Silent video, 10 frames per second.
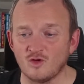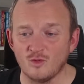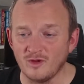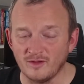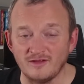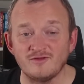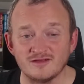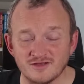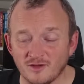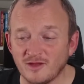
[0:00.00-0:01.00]
Call me, in
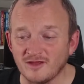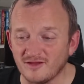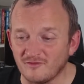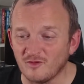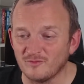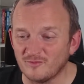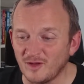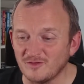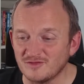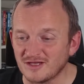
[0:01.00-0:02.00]
fact, I've got a
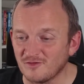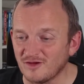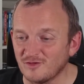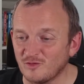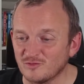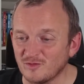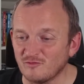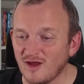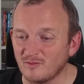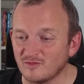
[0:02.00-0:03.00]
painter decorator who calls
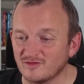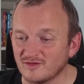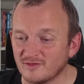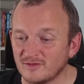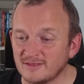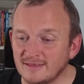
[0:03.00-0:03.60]
me Rab all the time.